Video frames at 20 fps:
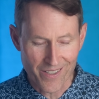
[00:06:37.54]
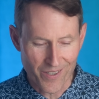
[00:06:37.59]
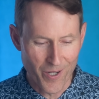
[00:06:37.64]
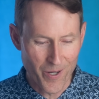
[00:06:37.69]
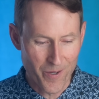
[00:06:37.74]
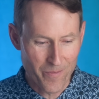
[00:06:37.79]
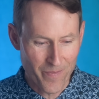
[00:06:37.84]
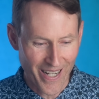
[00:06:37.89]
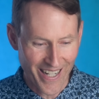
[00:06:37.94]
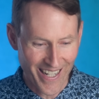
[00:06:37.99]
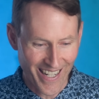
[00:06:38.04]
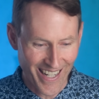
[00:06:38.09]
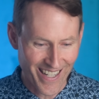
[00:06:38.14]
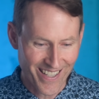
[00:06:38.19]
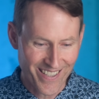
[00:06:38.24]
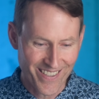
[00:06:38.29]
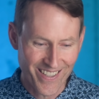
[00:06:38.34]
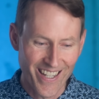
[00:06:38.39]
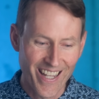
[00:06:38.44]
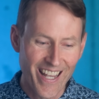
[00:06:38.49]
you might
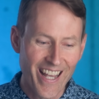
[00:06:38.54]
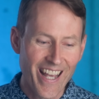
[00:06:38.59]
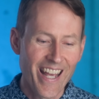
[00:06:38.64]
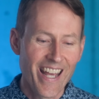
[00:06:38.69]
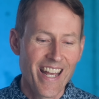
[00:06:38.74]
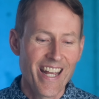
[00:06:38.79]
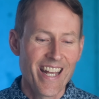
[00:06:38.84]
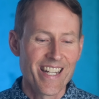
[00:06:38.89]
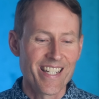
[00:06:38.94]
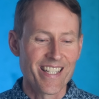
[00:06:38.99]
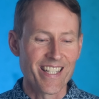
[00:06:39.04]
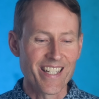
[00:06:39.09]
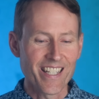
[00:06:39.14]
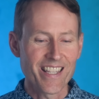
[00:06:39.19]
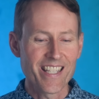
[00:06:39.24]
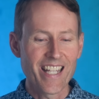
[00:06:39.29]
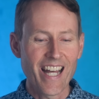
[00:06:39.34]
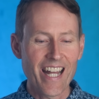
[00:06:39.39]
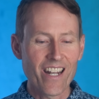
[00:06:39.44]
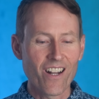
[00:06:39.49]
ask? To
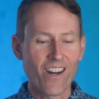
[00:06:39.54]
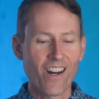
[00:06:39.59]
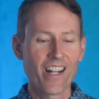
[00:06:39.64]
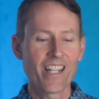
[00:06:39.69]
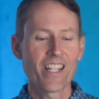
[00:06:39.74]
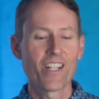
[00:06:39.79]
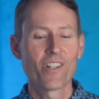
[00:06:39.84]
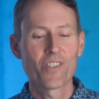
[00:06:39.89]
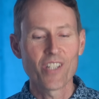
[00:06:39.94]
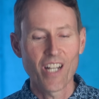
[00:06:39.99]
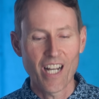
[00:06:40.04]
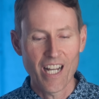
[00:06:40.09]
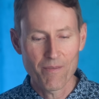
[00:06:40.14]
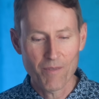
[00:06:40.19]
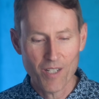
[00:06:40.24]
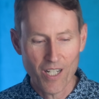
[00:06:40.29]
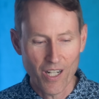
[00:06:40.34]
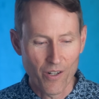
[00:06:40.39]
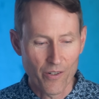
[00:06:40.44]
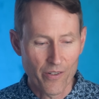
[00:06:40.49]
get that audio
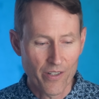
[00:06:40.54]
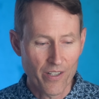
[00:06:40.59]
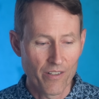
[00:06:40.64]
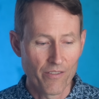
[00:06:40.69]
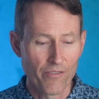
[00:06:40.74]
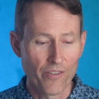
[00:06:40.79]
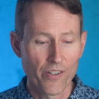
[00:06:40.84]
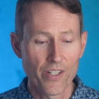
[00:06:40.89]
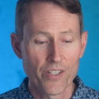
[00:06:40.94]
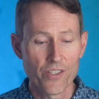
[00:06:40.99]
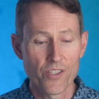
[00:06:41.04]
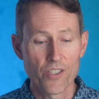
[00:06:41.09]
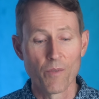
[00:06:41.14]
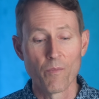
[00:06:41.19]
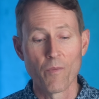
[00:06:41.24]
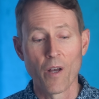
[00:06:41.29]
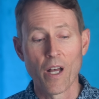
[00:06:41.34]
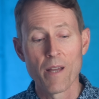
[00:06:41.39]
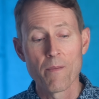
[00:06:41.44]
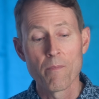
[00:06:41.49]
timecode converted to
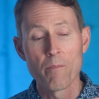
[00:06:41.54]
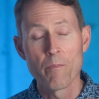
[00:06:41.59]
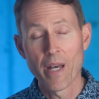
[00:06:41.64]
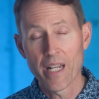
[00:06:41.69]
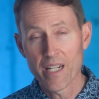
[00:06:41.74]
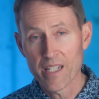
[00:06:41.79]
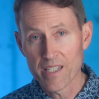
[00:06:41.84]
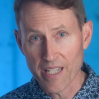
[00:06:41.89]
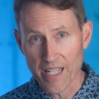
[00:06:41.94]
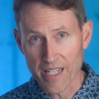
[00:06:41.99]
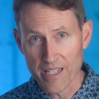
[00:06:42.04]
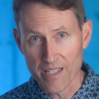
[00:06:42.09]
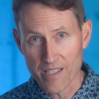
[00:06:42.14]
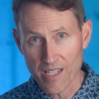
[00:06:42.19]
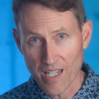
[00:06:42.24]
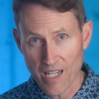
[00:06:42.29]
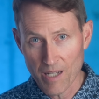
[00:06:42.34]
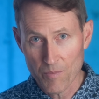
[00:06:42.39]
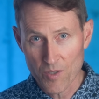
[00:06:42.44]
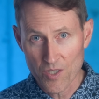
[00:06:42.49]
a metadata
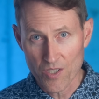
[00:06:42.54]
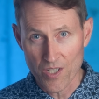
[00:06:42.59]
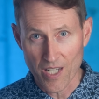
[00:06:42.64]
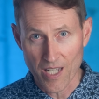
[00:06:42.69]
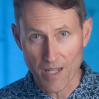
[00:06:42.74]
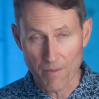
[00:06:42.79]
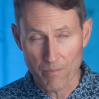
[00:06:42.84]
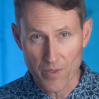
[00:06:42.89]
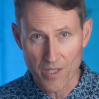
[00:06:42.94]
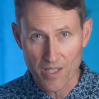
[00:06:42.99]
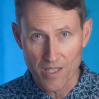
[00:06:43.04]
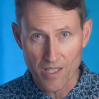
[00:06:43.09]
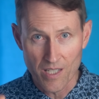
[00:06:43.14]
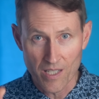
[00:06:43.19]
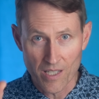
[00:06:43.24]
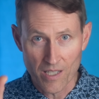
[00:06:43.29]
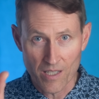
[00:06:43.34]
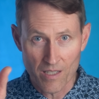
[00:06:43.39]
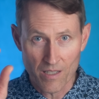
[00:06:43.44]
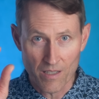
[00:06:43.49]
timestamp
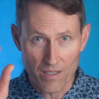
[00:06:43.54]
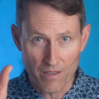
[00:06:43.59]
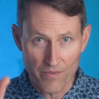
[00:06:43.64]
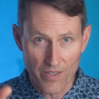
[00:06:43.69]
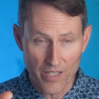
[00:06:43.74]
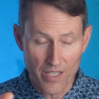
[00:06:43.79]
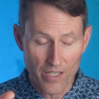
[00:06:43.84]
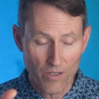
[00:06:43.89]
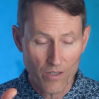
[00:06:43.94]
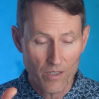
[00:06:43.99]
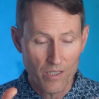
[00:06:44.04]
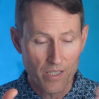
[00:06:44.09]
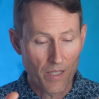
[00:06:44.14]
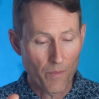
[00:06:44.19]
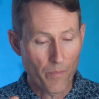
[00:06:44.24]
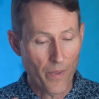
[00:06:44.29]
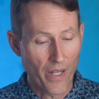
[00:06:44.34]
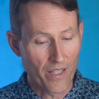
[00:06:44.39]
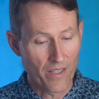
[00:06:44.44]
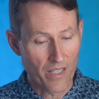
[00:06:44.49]
in the video
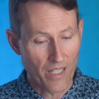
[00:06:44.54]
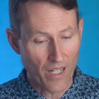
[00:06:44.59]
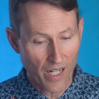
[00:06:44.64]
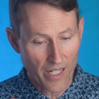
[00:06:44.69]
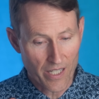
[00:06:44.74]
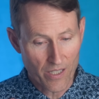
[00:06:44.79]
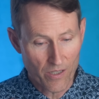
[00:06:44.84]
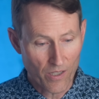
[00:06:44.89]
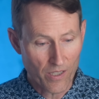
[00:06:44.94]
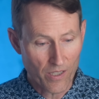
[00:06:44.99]
clip and the audio